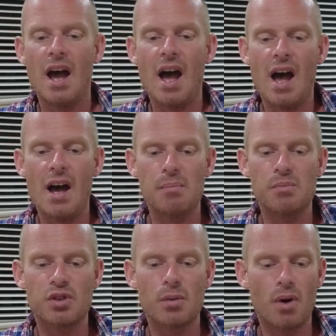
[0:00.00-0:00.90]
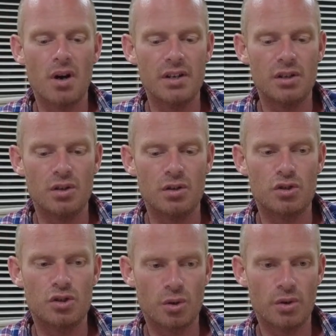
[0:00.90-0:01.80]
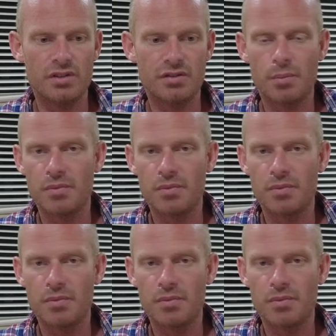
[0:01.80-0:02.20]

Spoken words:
So my choice from